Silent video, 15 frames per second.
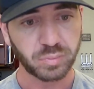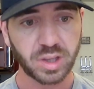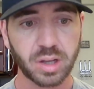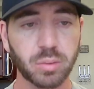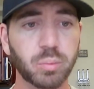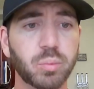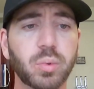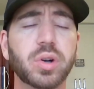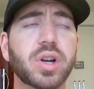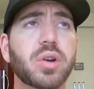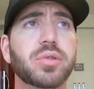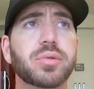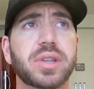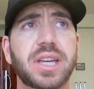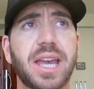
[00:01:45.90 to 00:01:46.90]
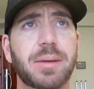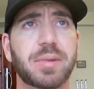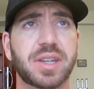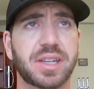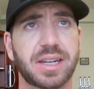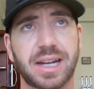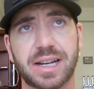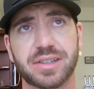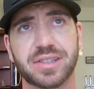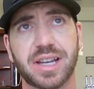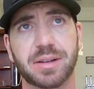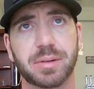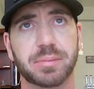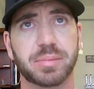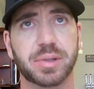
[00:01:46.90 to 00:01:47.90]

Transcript: We'll go through the game in the next segment.